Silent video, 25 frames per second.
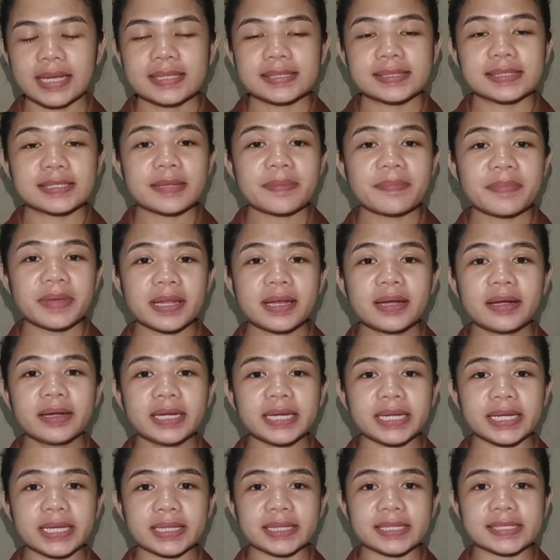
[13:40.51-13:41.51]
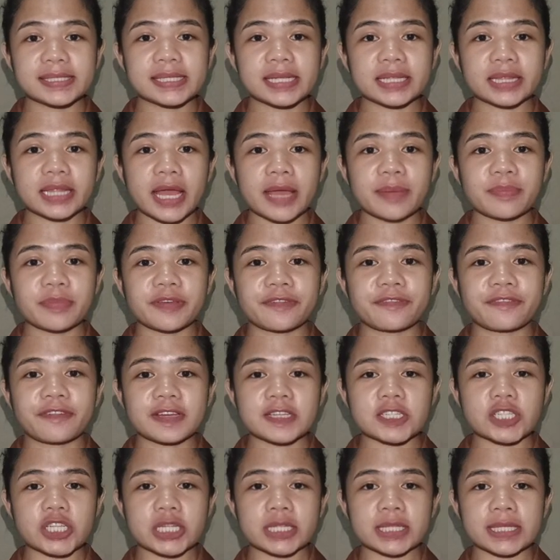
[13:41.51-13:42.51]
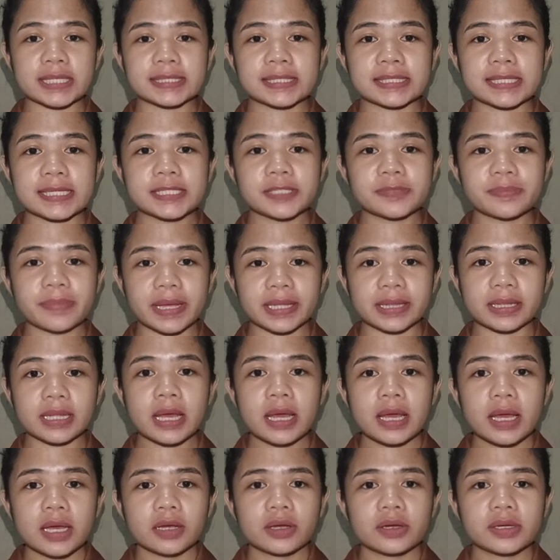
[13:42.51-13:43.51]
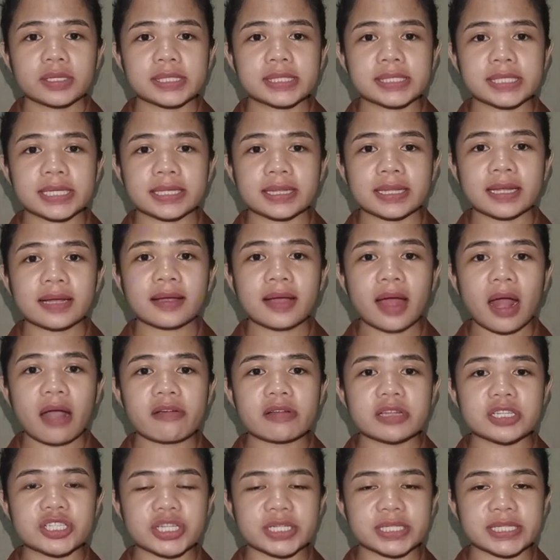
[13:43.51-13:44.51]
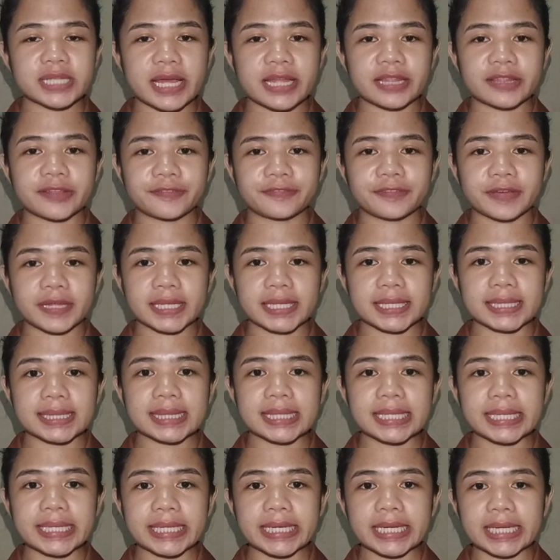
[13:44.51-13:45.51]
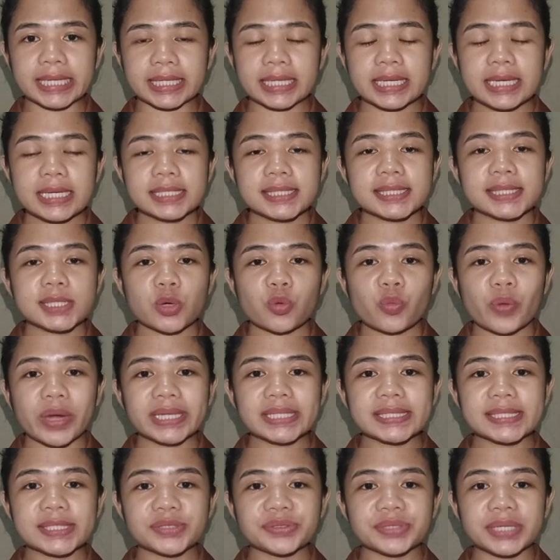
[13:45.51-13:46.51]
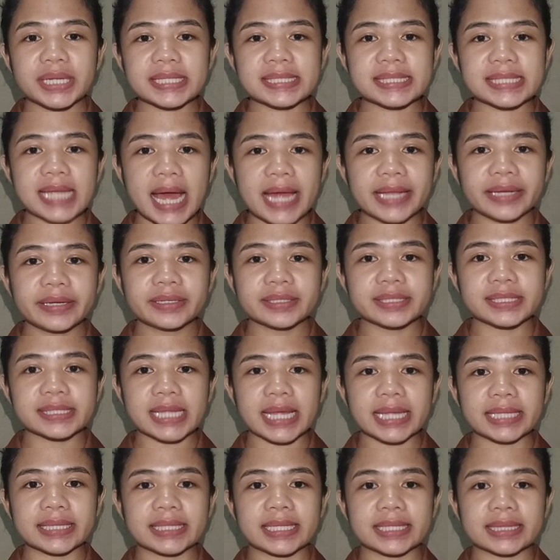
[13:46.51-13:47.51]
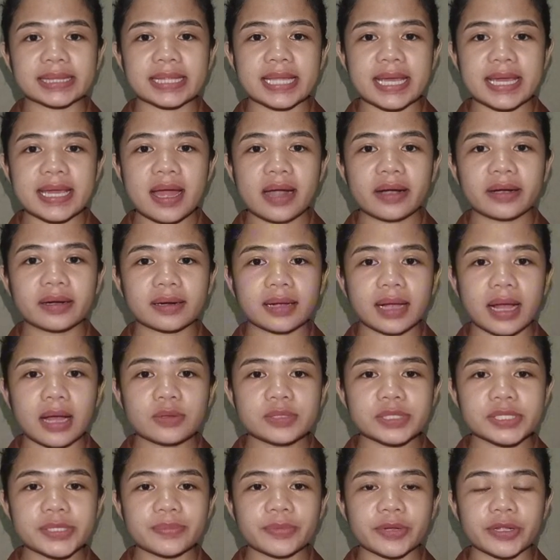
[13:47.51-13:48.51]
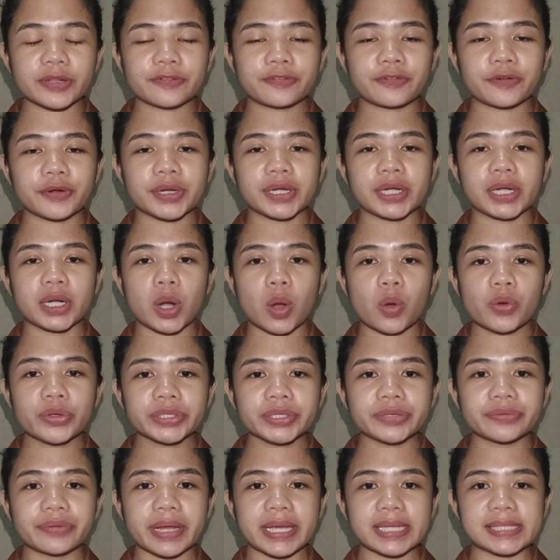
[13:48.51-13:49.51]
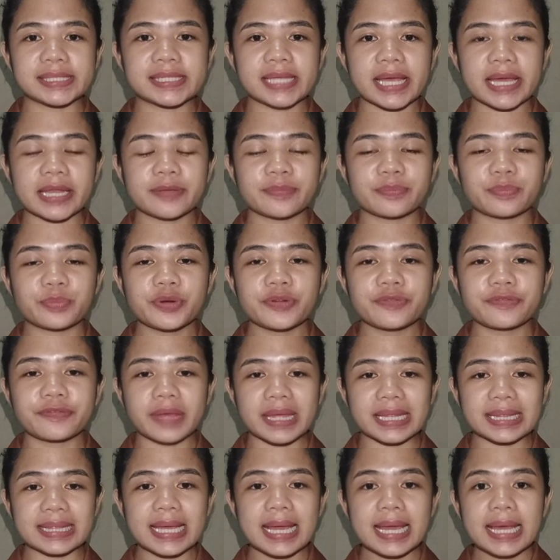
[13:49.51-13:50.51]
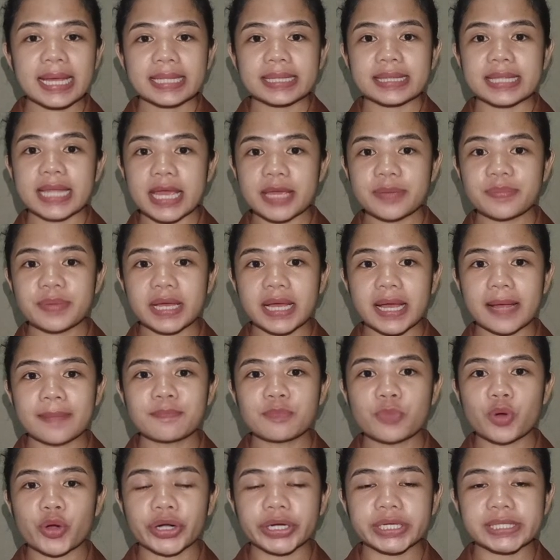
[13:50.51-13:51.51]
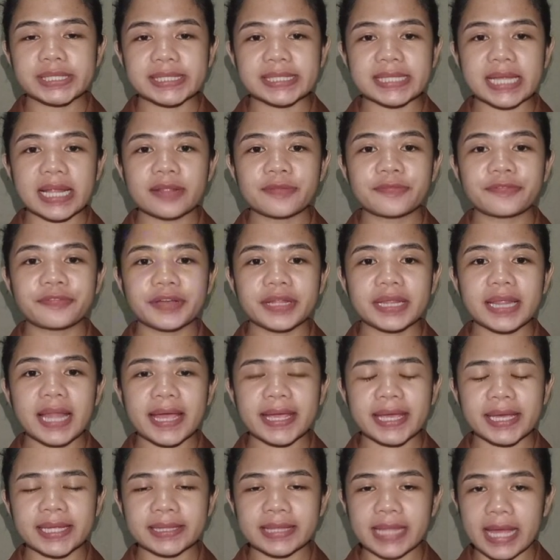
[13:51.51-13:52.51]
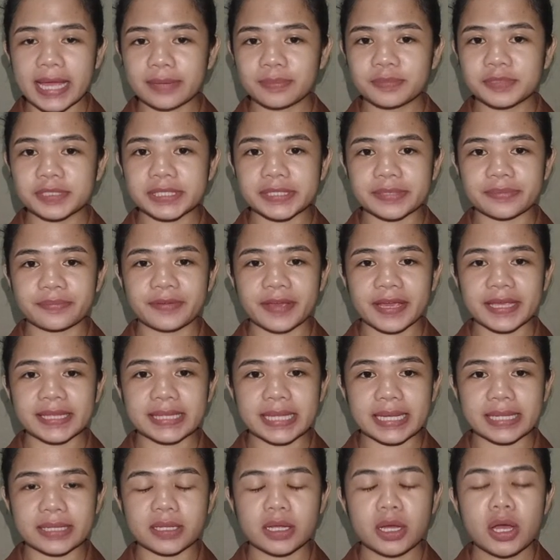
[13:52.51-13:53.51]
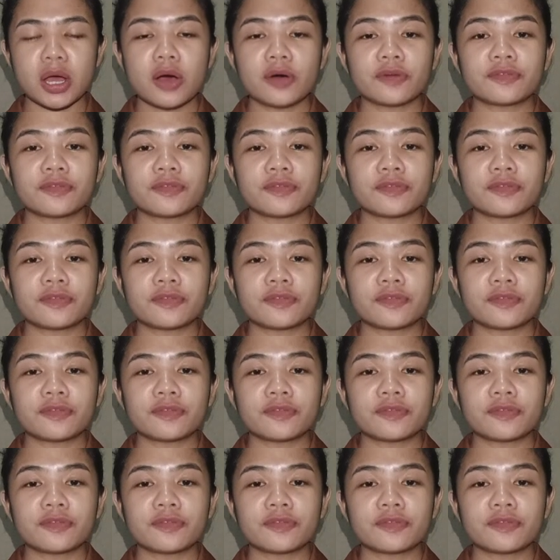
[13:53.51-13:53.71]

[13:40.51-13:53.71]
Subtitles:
Similarly, it is a time-efficient assessment because it encourages independent learning. So when students understand that they are accountable for their own grades and improvement, they become more self-reliant and motivated.